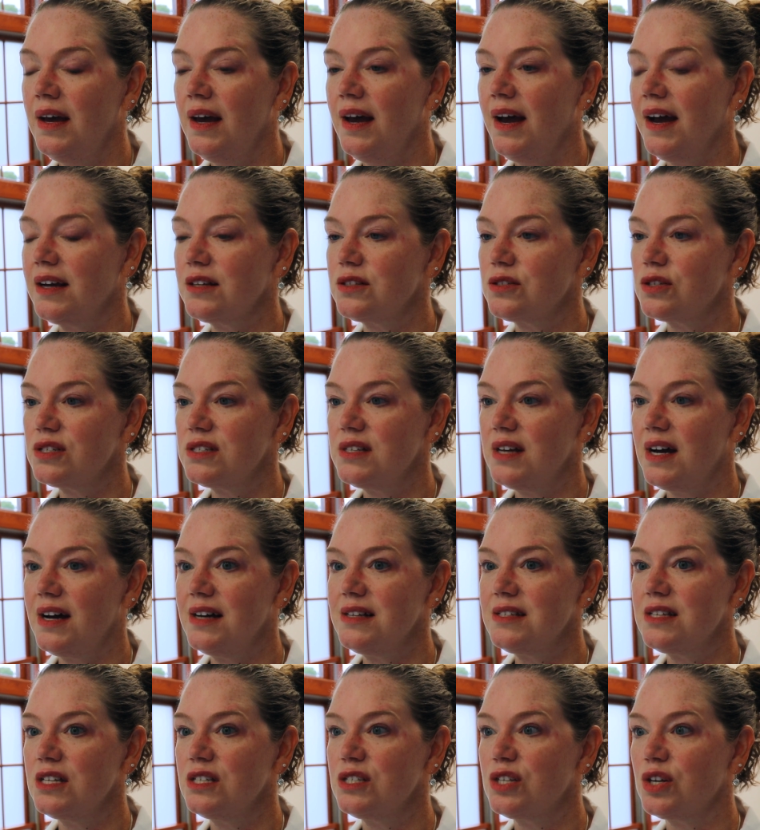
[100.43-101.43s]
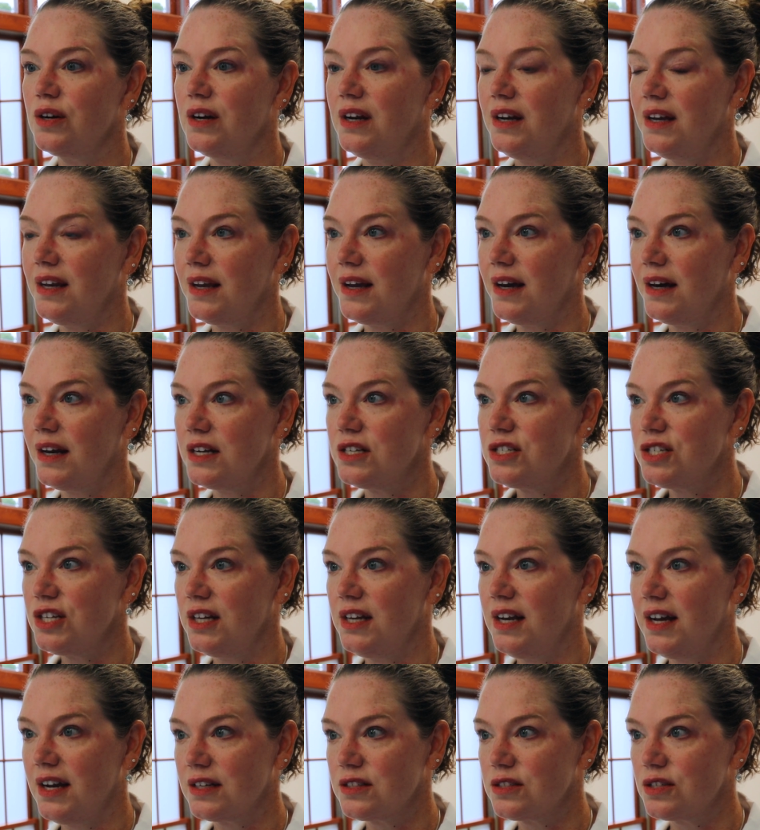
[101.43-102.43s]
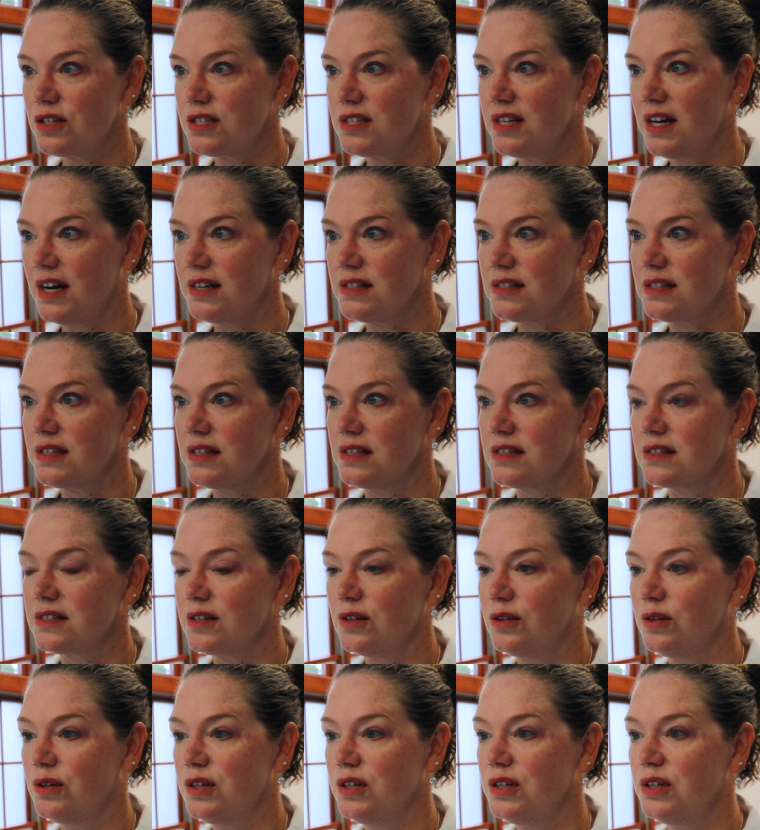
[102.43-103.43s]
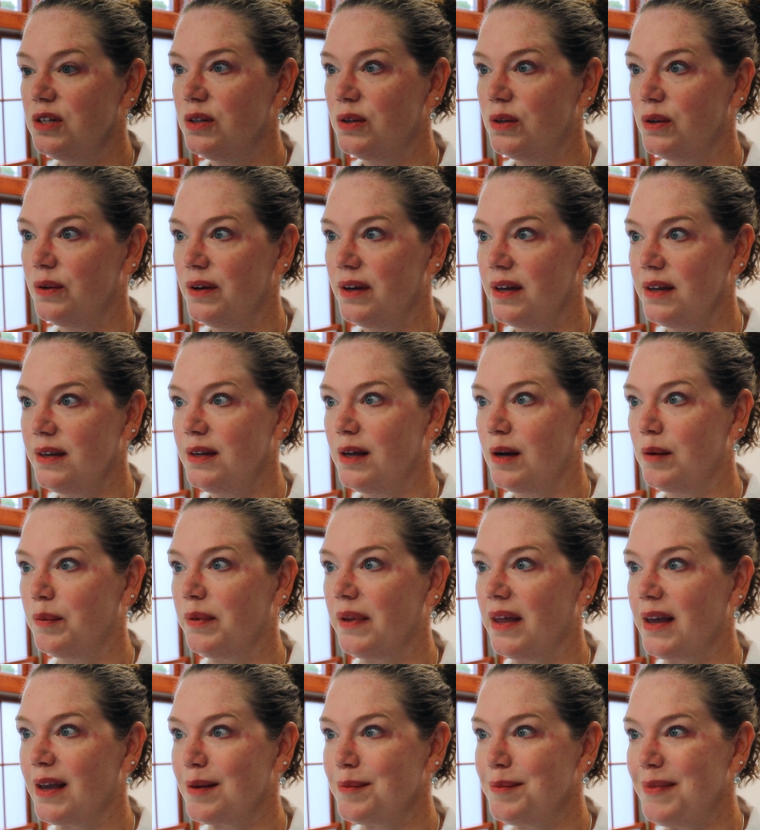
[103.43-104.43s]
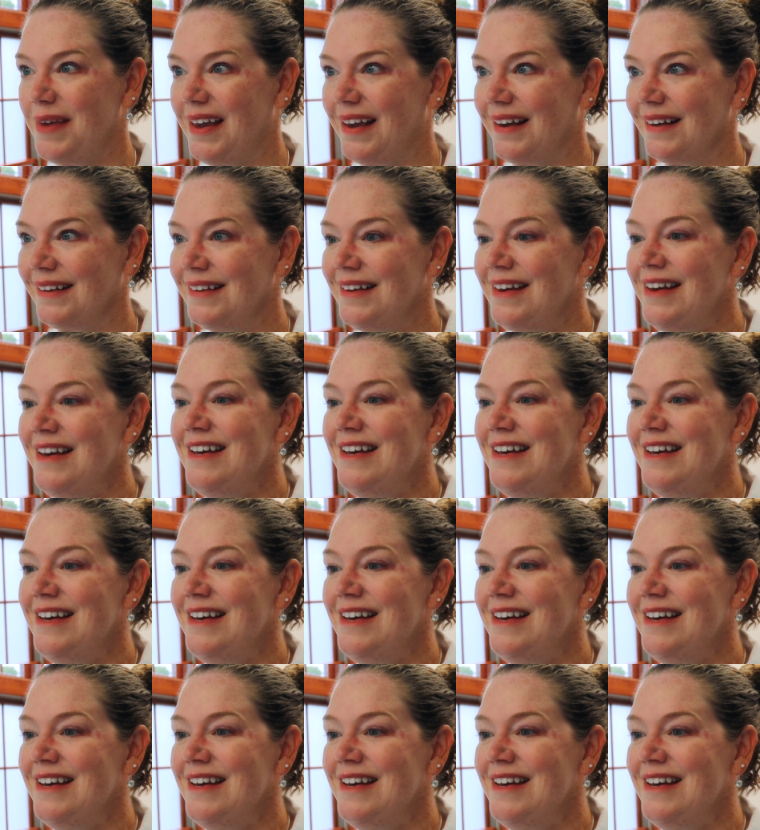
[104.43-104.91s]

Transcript: exercises or any kind of chin exercises or you'll end up like me.